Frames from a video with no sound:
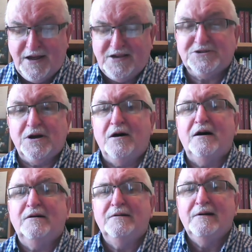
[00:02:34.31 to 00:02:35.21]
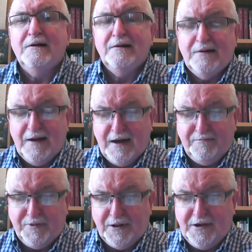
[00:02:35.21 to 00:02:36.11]
He saw
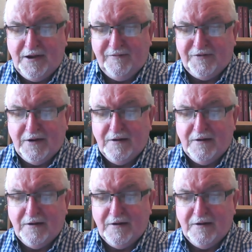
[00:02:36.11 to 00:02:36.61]
and believed.